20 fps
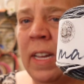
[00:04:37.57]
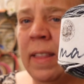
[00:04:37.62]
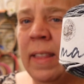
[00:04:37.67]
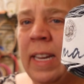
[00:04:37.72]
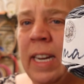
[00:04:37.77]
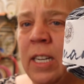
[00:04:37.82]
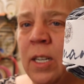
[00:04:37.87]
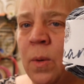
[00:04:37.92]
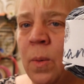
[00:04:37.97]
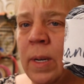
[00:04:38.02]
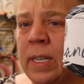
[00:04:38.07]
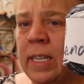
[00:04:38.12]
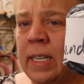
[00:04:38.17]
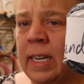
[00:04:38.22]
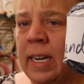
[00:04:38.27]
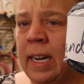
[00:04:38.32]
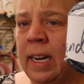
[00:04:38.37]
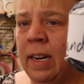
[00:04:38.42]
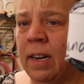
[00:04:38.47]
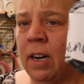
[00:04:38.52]
These
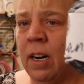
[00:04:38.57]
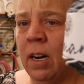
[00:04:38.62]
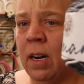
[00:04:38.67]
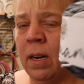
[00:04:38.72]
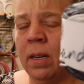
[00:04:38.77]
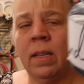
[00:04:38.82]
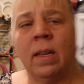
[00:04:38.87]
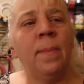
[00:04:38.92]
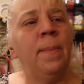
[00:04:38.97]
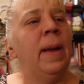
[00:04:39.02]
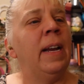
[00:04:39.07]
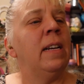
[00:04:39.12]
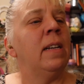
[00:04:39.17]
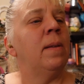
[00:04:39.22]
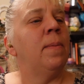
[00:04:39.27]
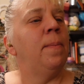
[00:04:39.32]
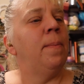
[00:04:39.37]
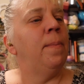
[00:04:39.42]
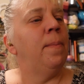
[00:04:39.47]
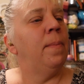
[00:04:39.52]
ones here, the
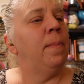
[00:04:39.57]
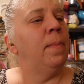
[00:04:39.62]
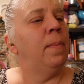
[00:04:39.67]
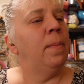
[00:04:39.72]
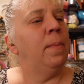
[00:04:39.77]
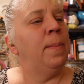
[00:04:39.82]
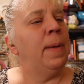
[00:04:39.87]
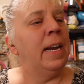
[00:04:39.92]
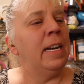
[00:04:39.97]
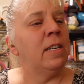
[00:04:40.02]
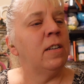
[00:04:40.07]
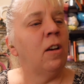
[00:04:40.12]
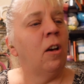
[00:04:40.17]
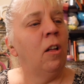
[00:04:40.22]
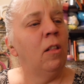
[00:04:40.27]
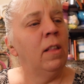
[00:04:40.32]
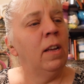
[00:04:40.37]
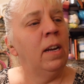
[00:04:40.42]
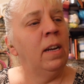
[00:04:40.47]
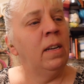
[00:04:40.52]

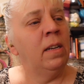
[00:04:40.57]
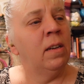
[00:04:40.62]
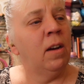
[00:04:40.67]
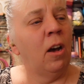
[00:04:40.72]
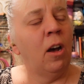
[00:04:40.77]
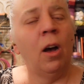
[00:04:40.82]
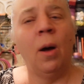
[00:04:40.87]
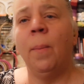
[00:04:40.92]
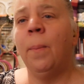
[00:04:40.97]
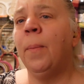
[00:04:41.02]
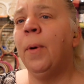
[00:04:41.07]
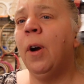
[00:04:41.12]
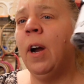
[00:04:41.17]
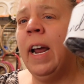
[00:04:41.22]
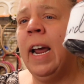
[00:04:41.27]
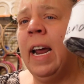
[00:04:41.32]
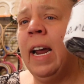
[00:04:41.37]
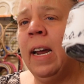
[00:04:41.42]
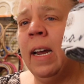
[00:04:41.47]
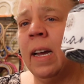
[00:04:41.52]
Mandala
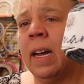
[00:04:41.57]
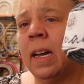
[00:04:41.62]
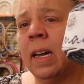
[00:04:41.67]
Ombre.